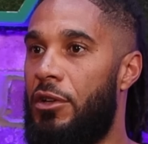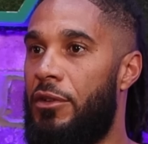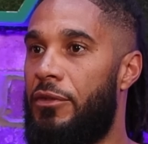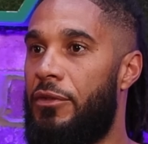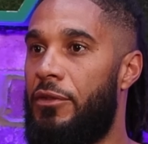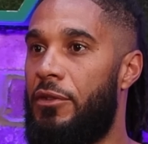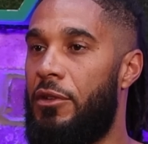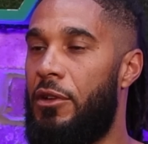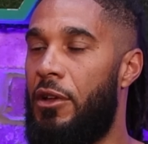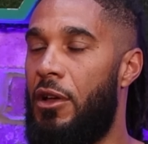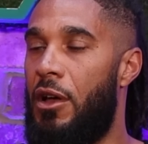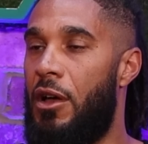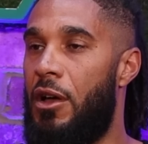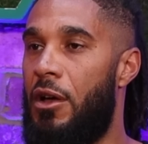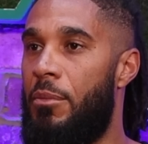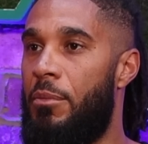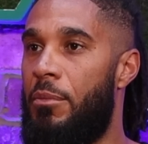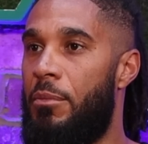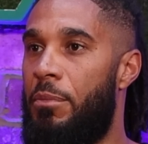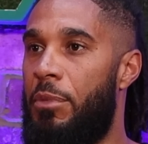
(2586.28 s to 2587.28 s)
and stuff.
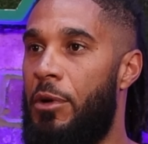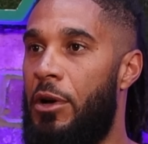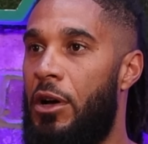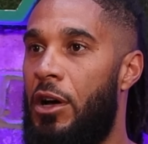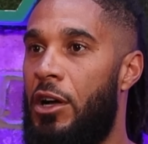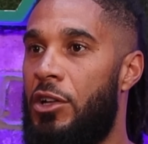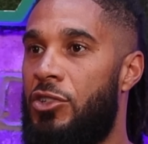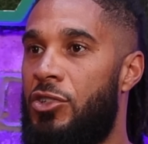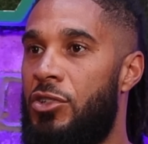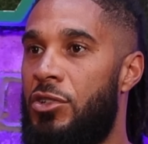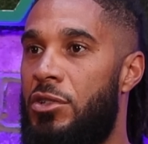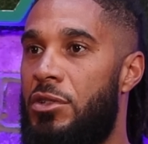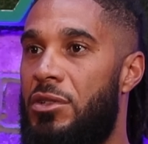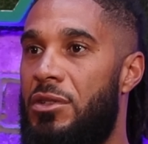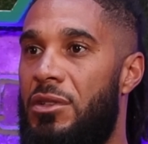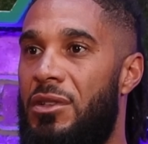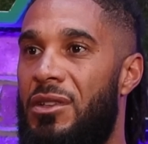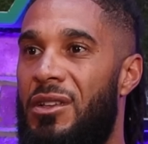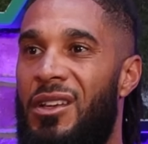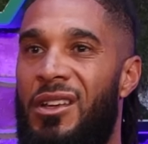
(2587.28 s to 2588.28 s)
Um, but I
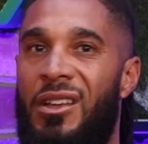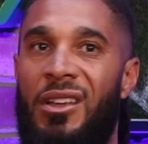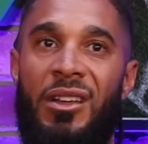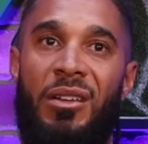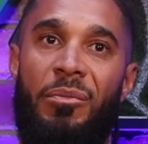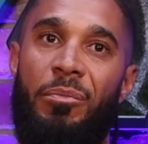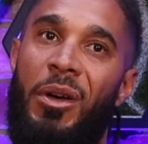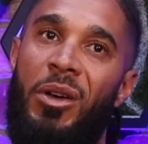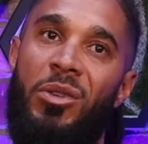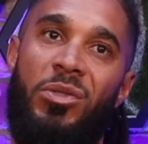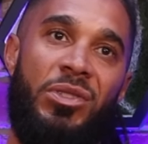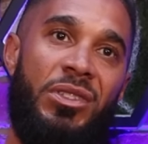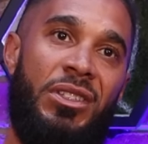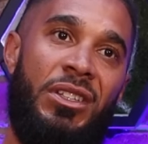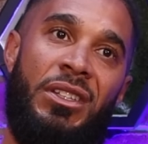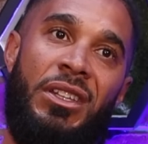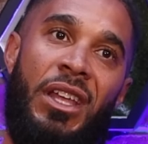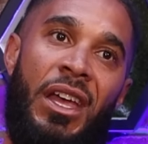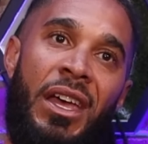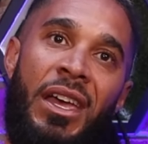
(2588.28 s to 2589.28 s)
just
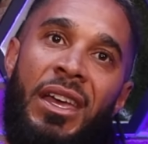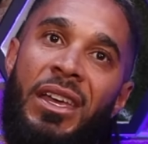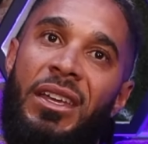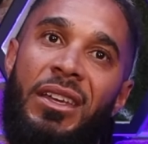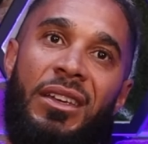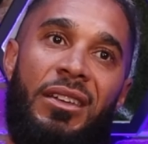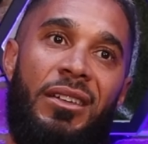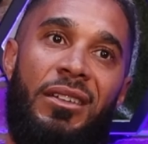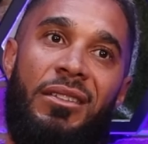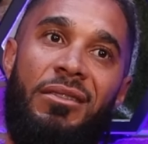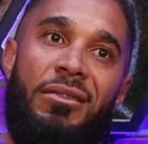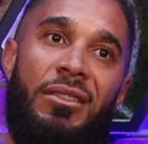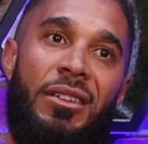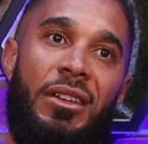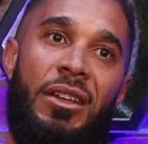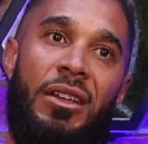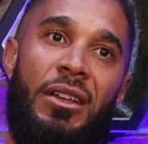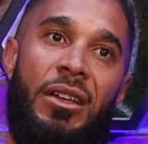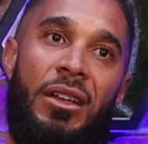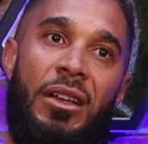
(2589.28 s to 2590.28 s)
most of the day
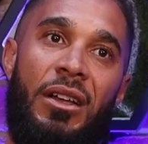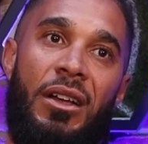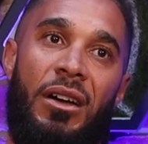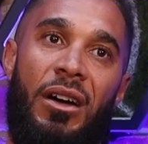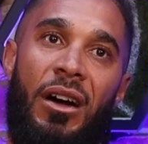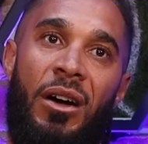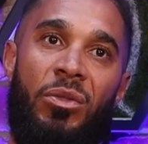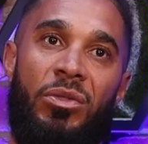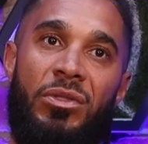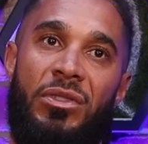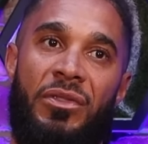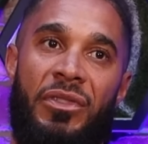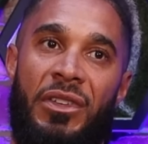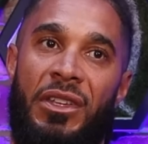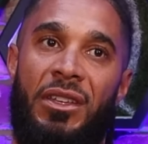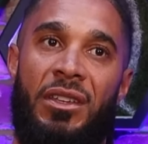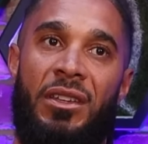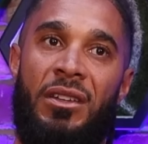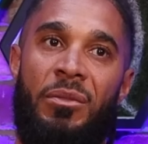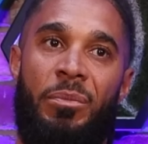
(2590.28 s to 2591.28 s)
I was
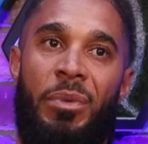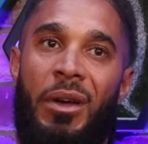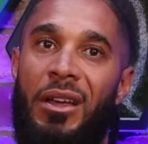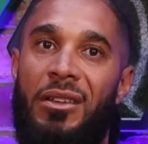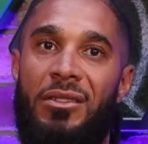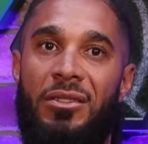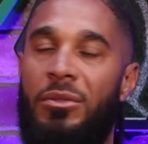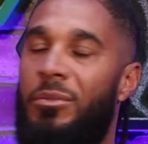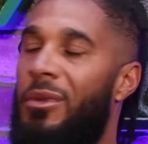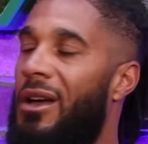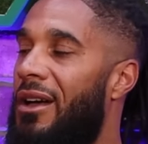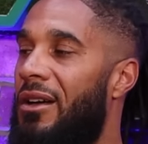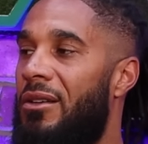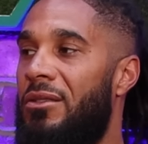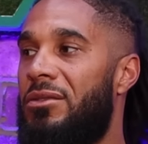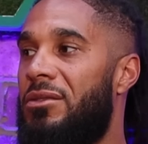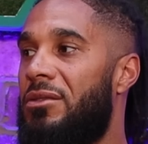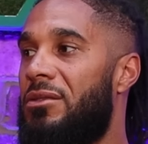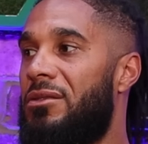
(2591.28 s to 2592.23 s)
thinking about something